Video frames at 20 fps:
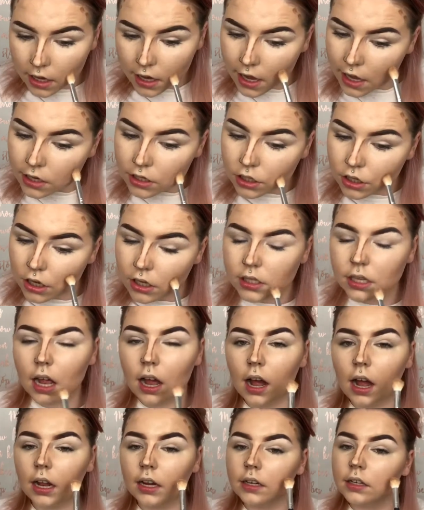It's just
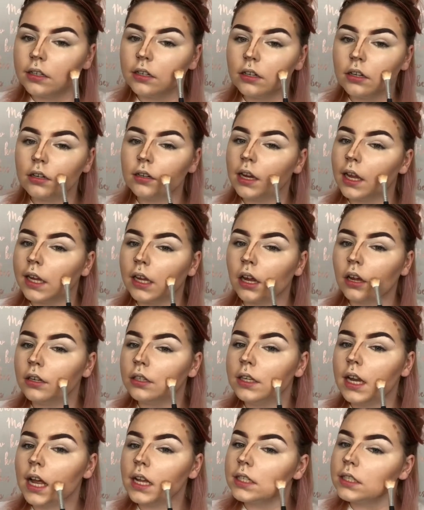adding like
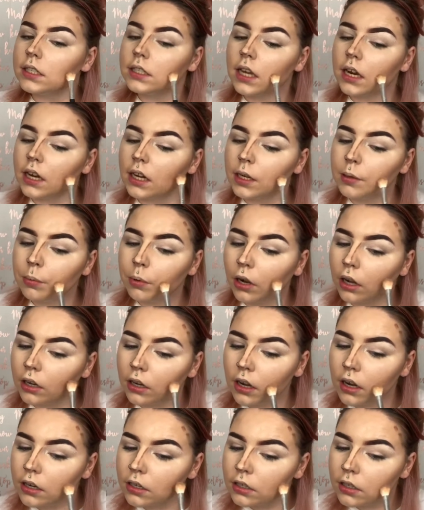unnecessary
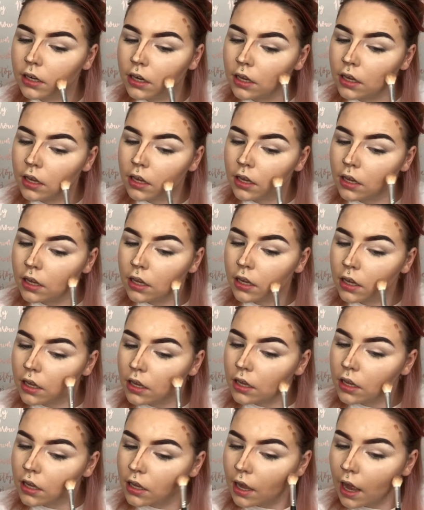product.
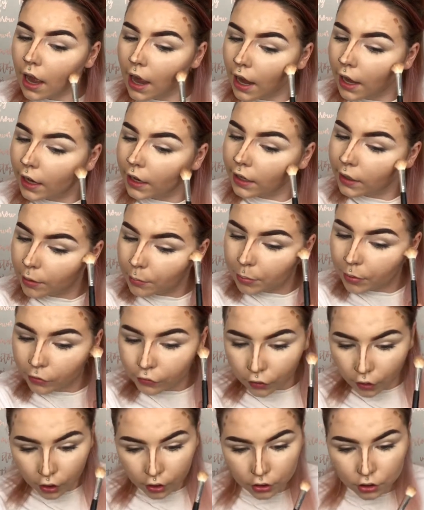I
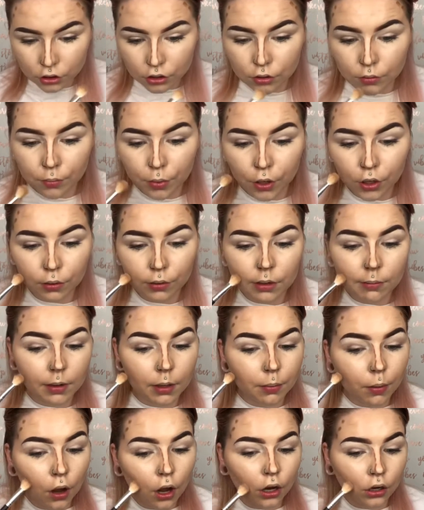prefer to put a wee bit
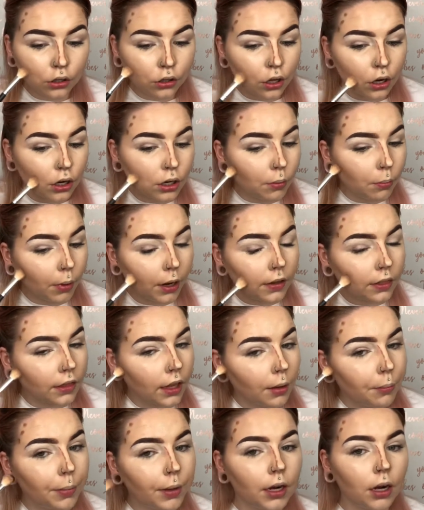of powder there to brighten
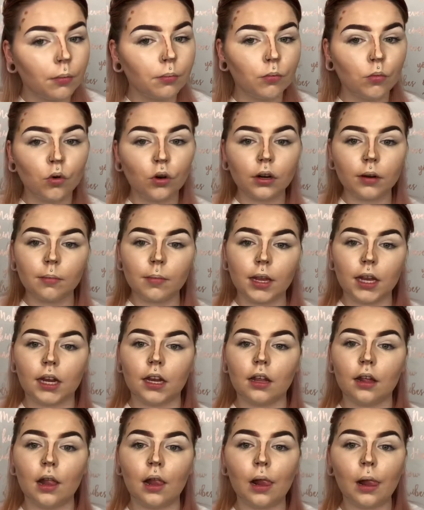that bit up more and
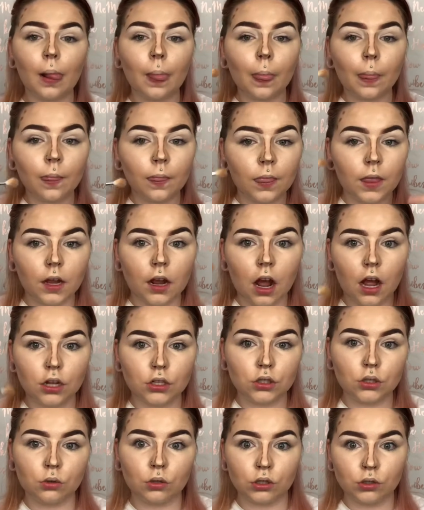make the
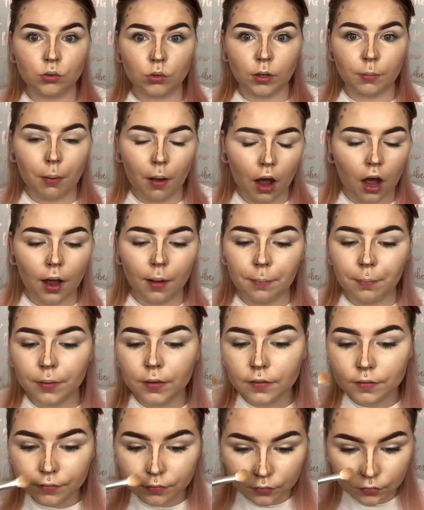contour sort of pop
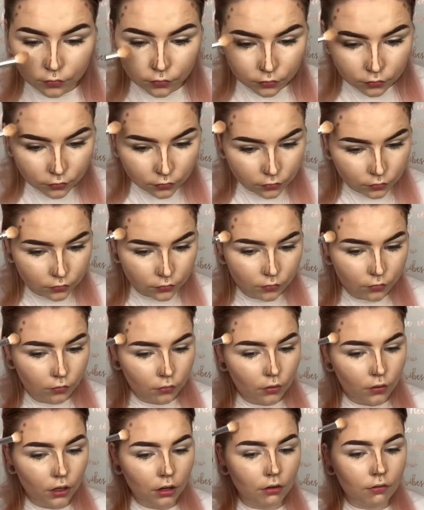
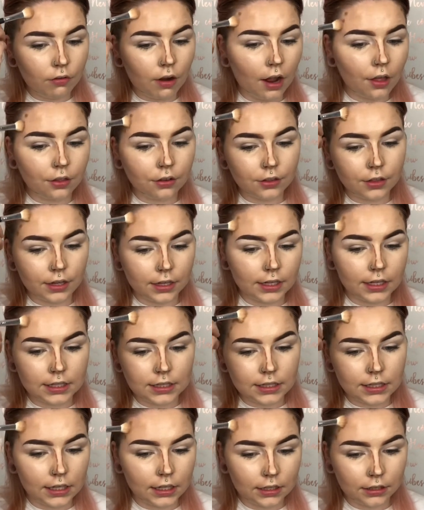rather than
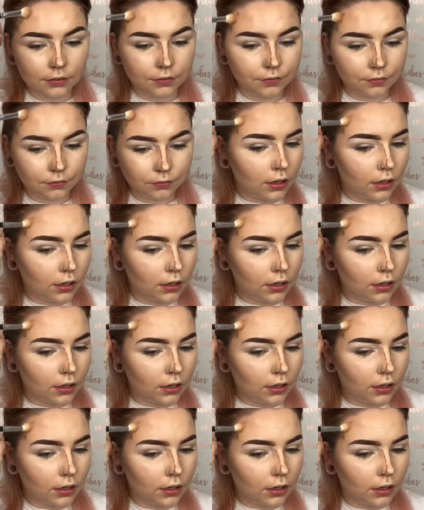concealing.